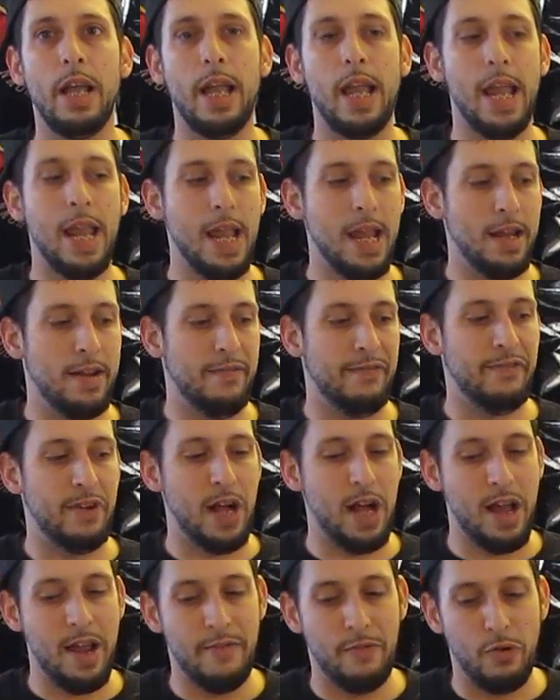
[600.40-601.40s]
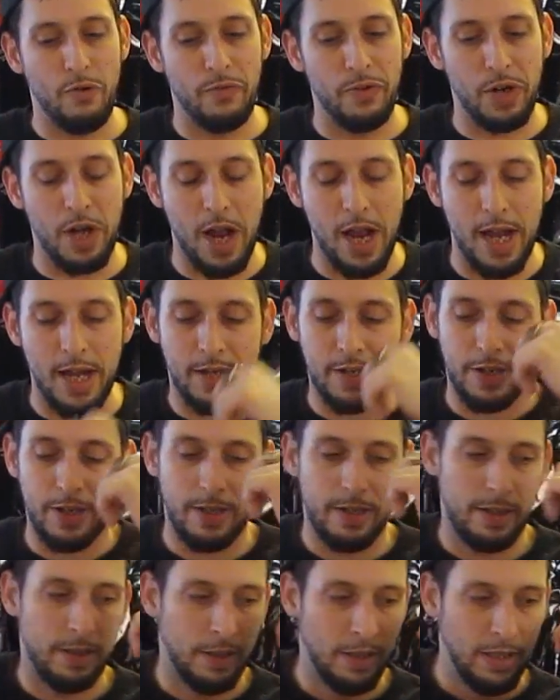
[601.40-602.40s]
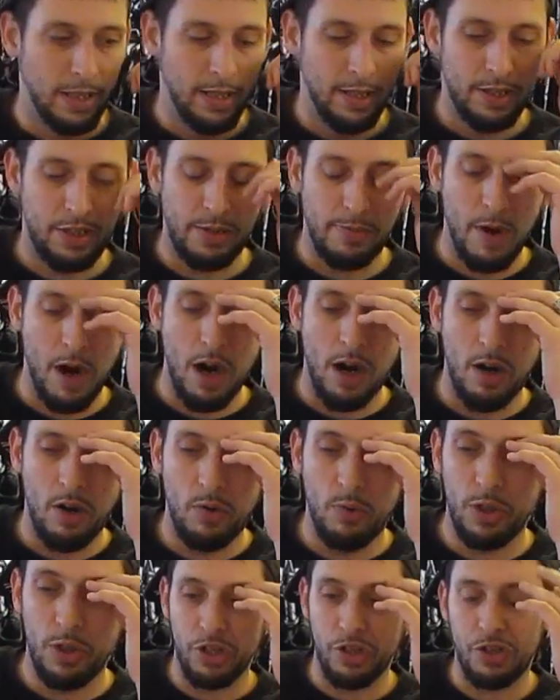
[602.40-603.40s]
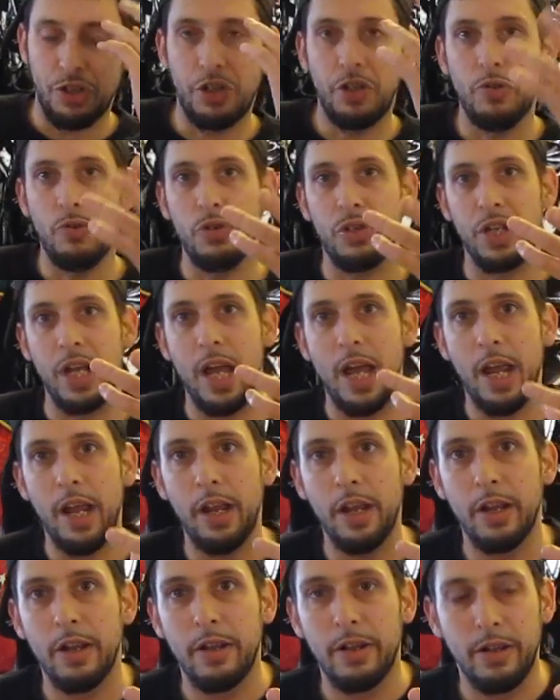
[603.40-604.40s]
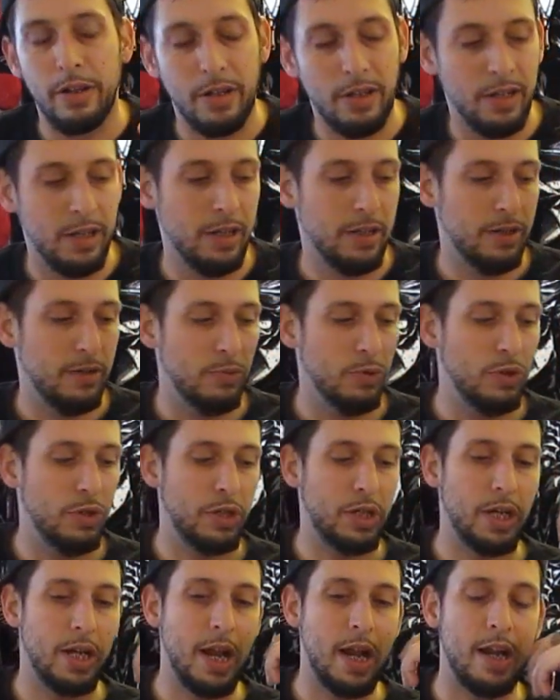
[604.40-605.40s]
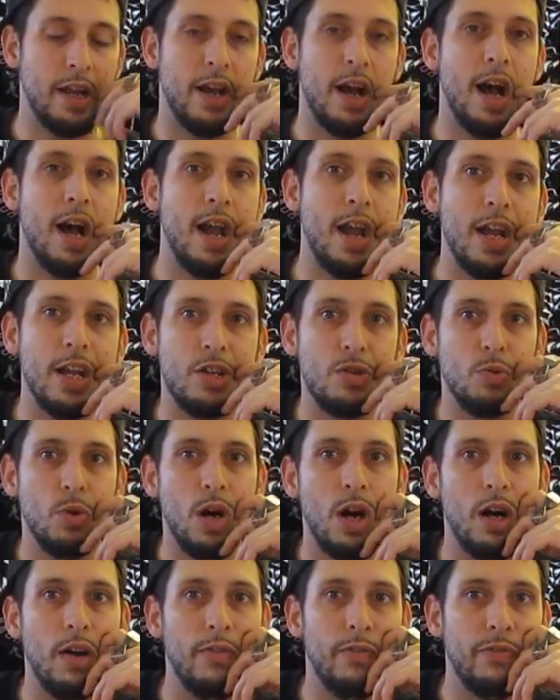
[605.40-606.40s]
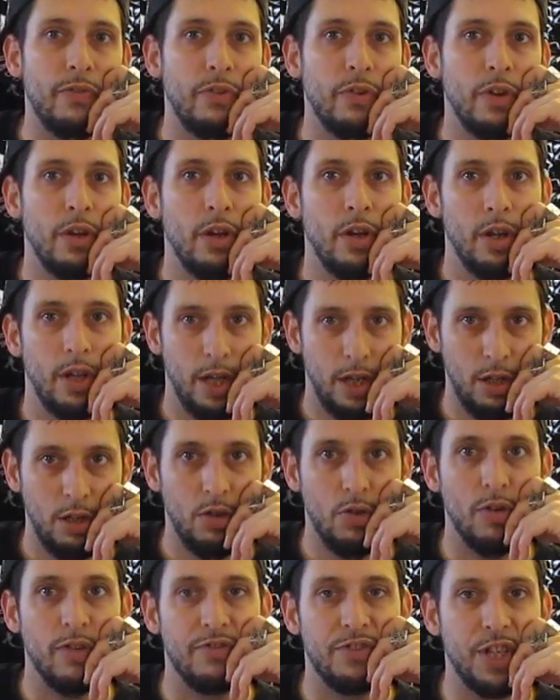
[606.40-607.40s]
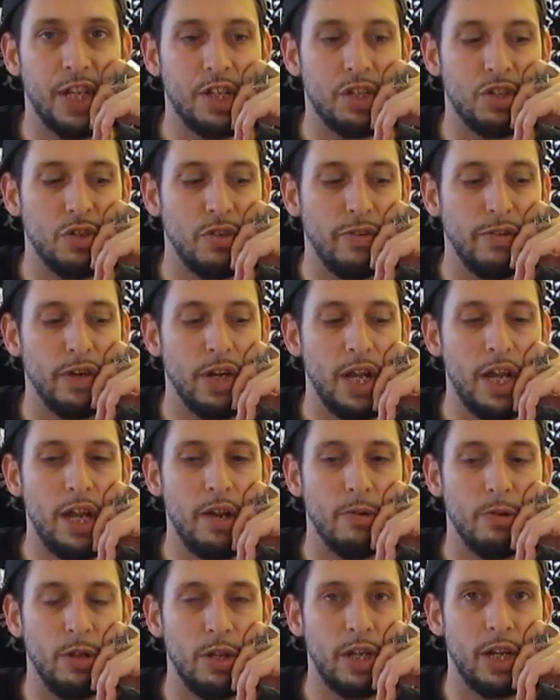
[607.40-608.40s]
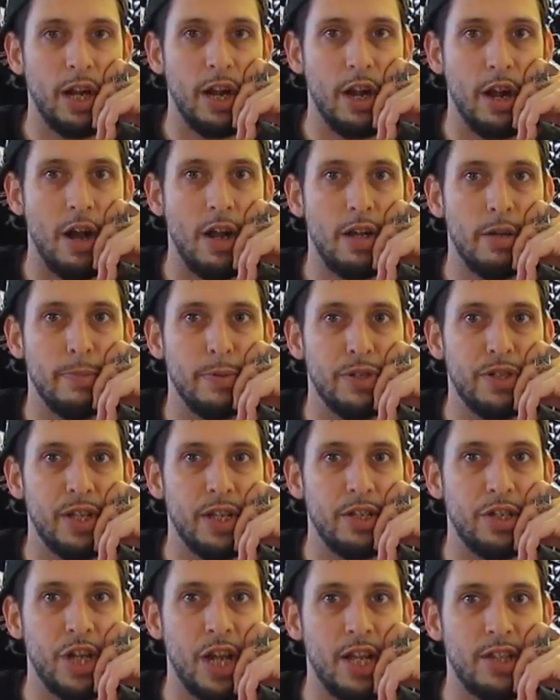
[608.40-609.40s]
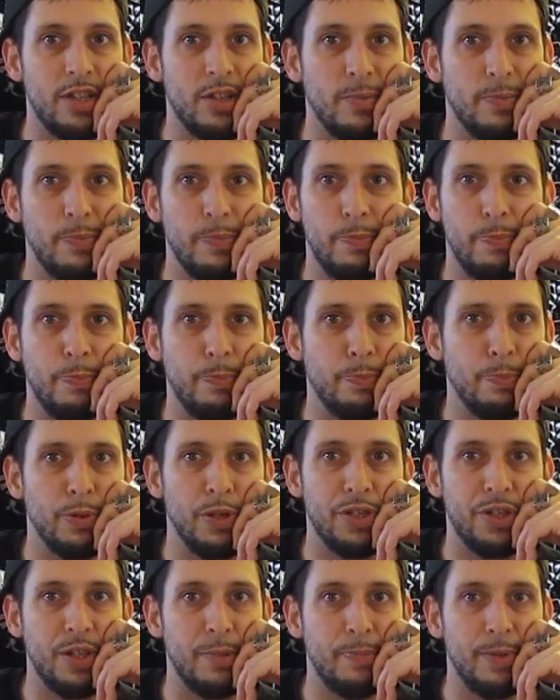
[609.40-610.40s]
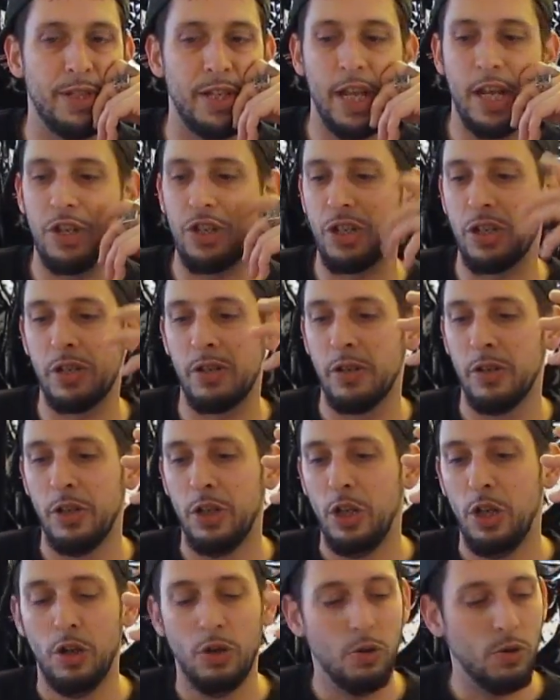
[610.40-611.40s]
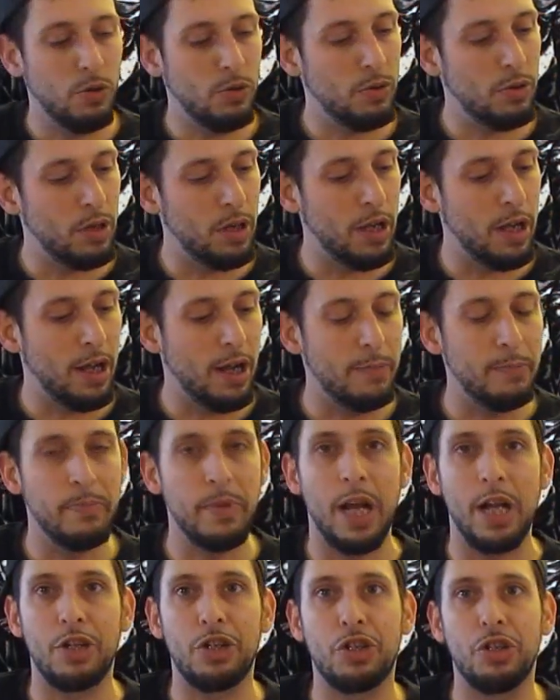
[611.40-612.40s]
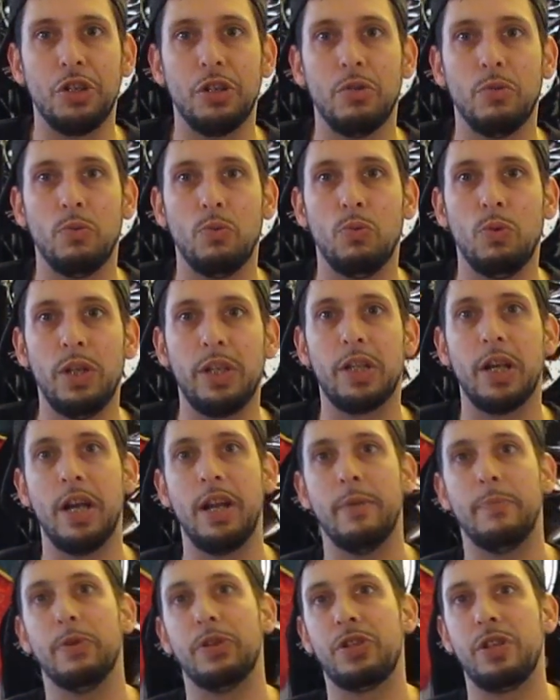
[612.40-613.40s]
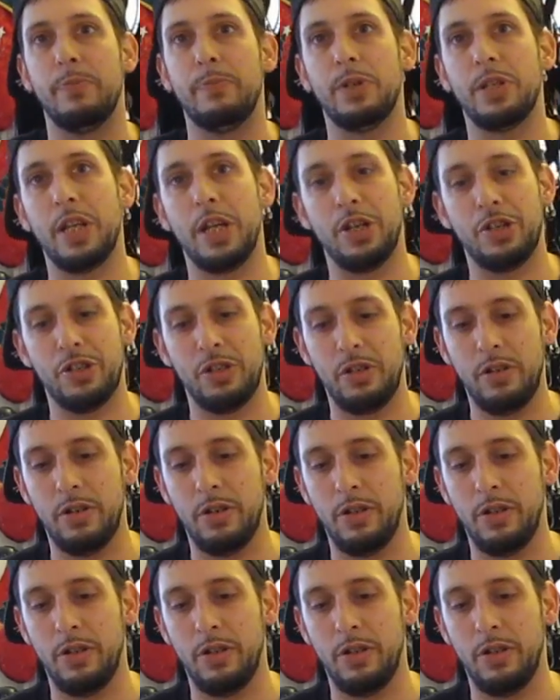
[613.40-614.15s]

and five overnight. Tomorrow, is Tuesday, we're looking at a high of 12, a low of six overnight. We're looking at a hundred percent chance of precipitation. Um, not sure what kind of precipitation.